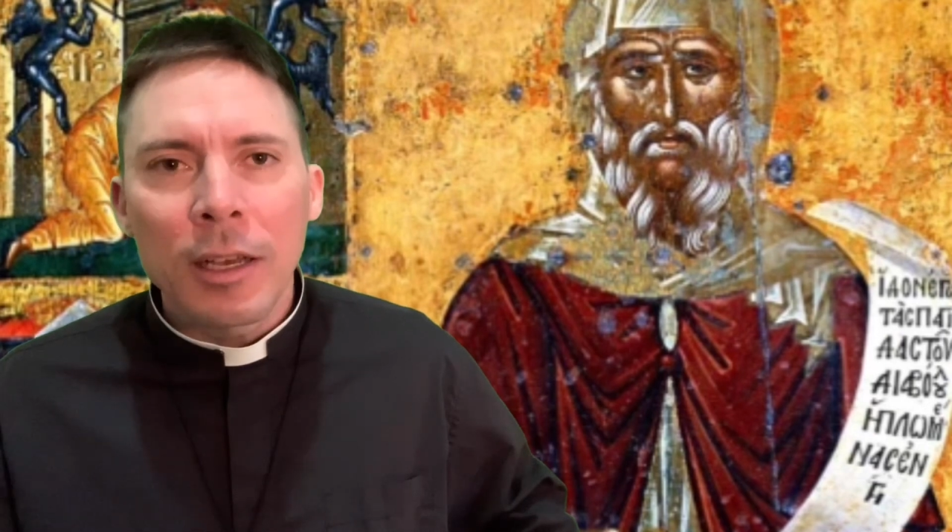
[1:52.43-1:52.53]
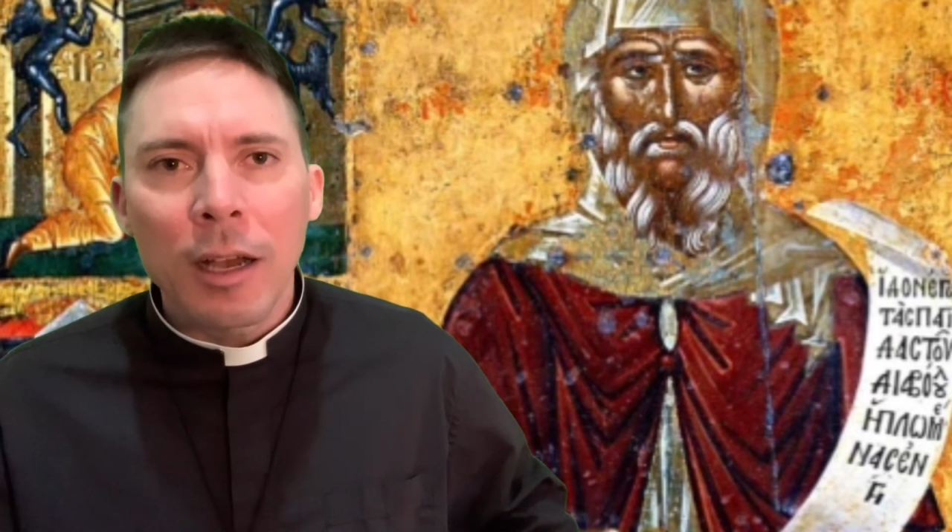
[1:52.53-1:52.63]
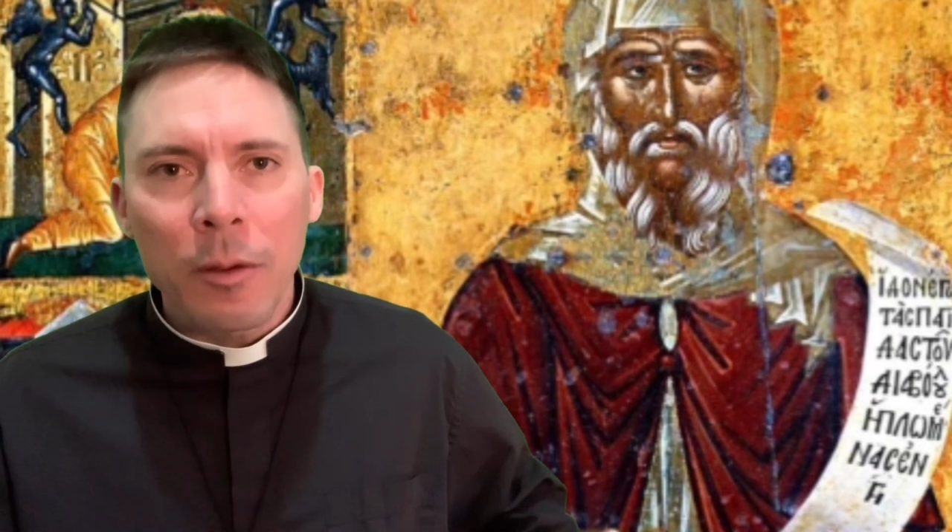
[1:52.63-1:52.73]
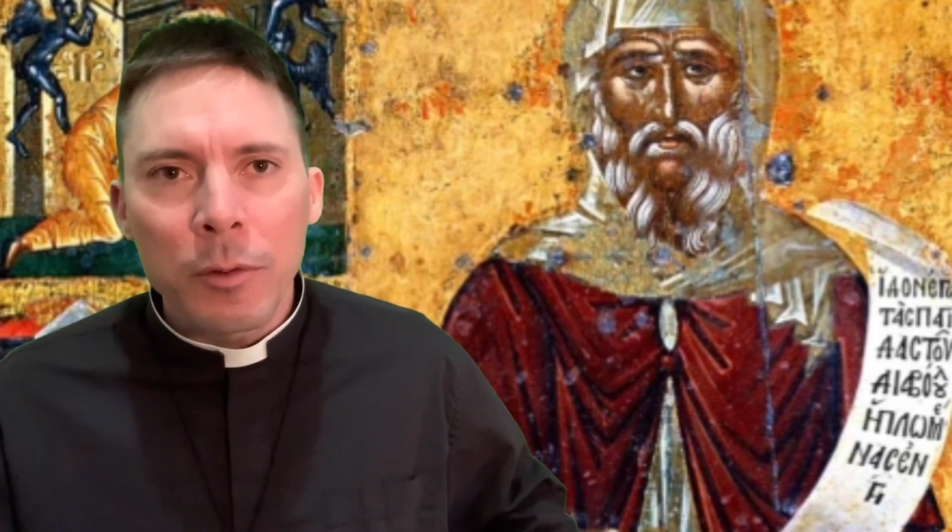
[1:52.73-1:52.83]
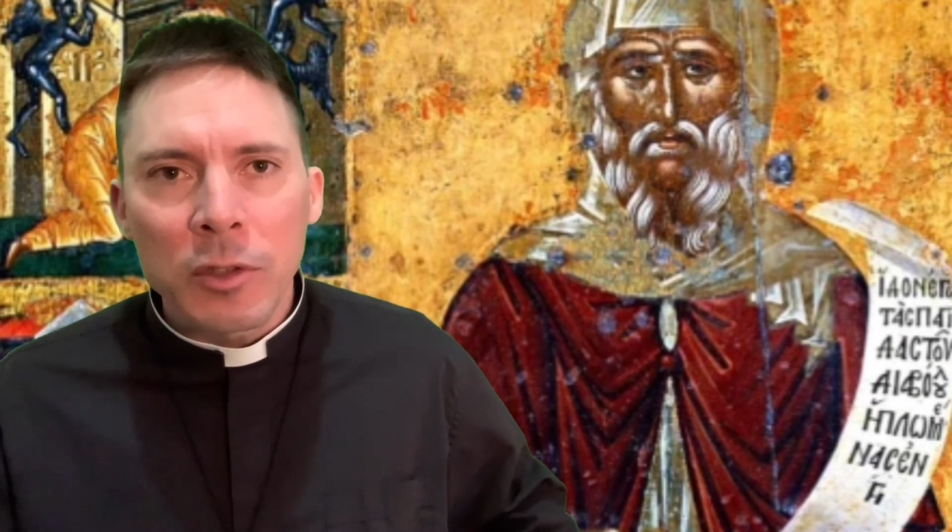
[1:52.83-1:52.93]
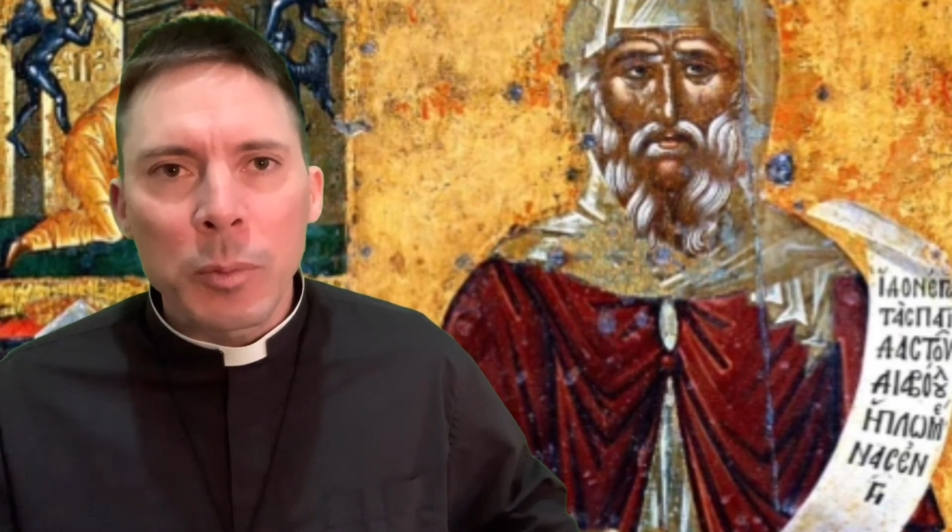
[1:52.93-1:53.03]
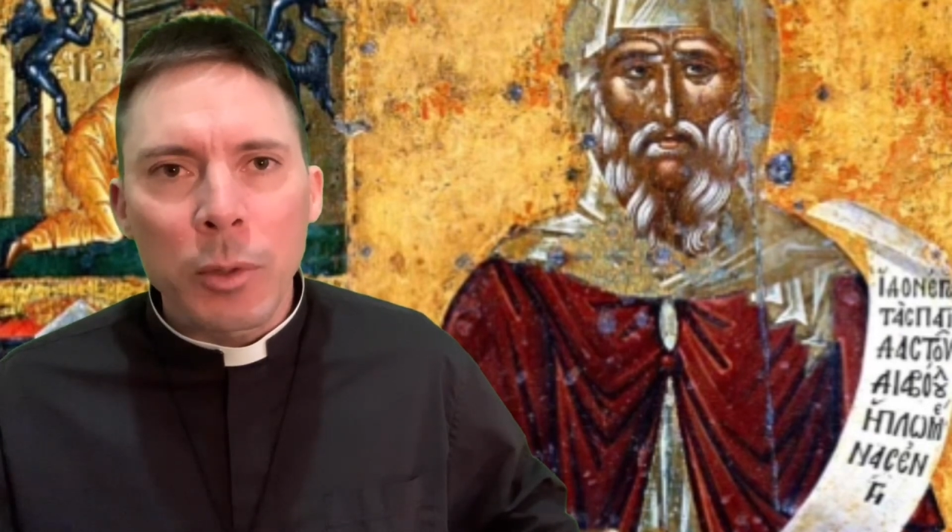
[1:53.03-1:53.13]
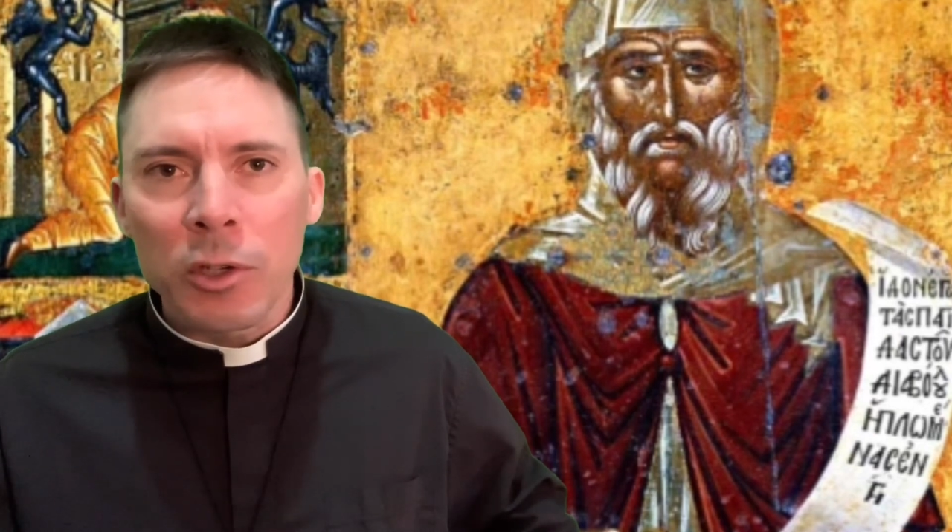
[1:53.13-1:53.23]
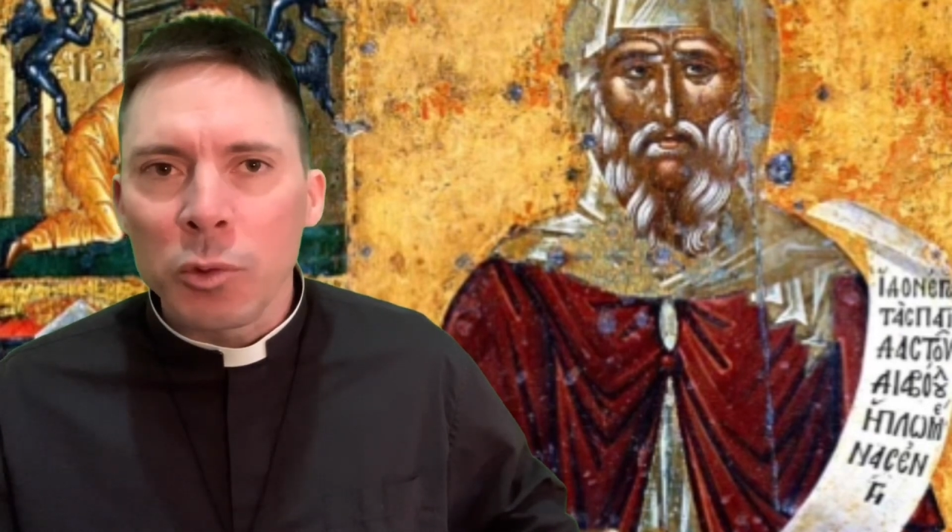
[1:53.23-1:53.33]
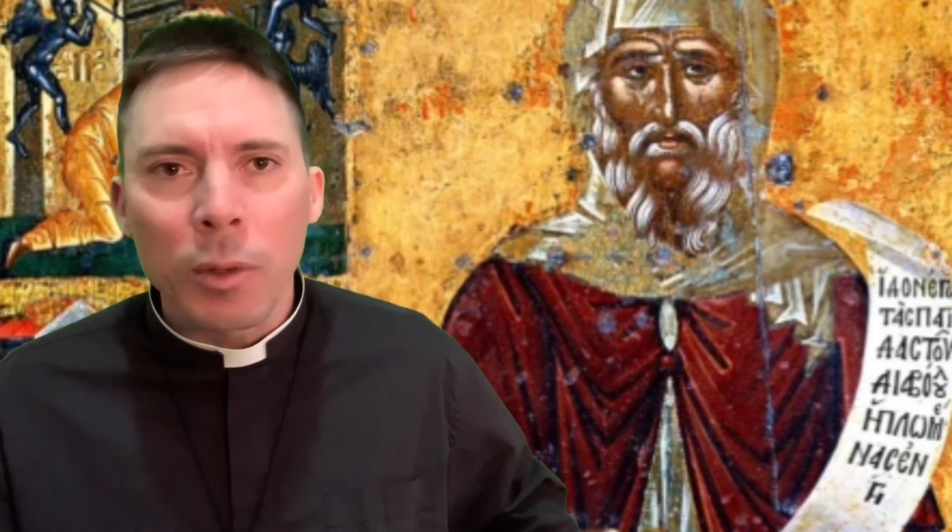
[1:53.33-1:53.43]
of the
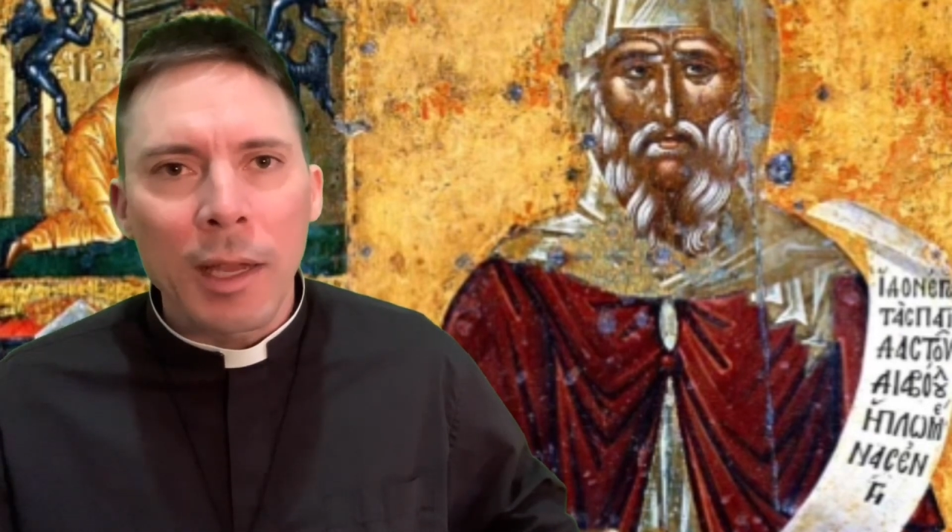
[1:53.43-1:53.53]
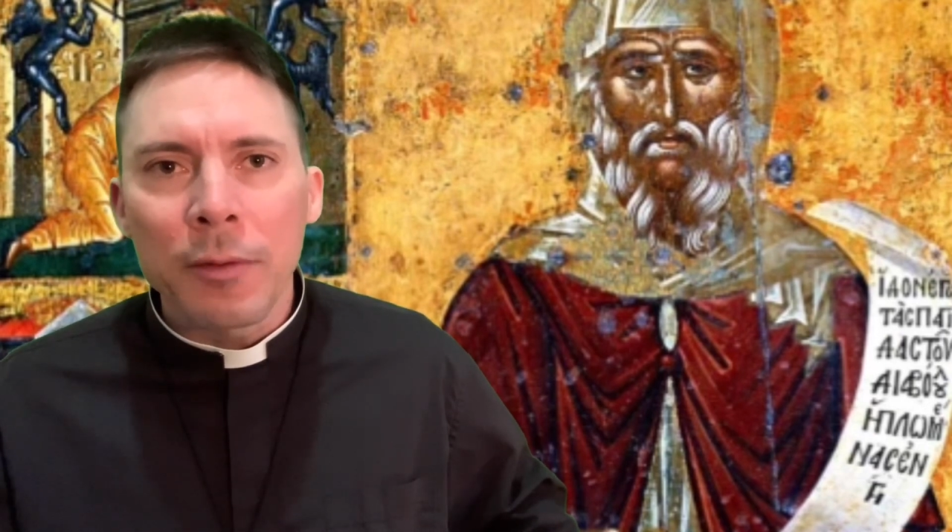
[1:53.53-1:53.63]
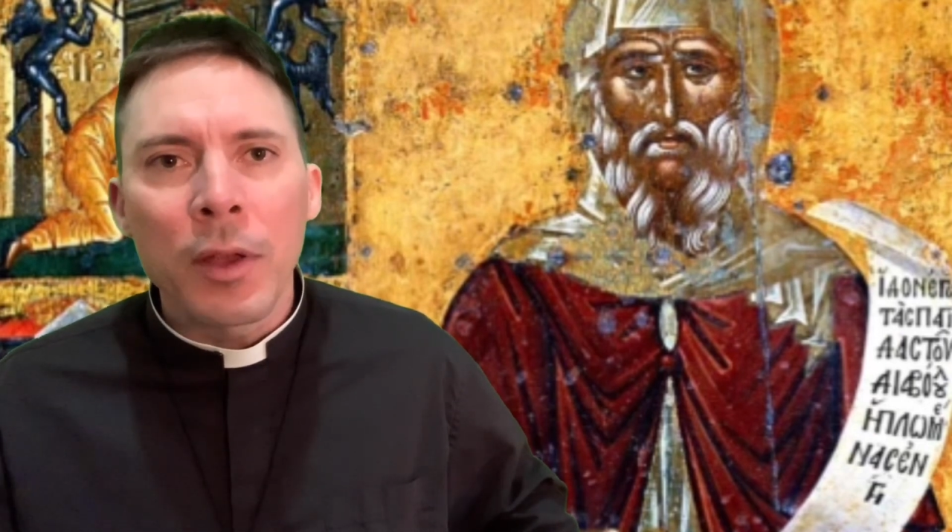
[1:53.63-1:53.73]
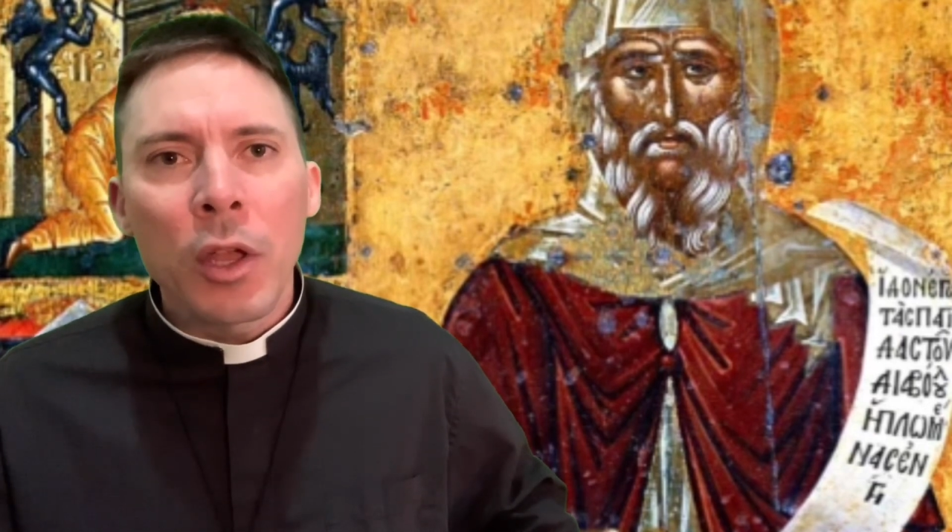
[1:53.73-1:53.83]
spiritual life.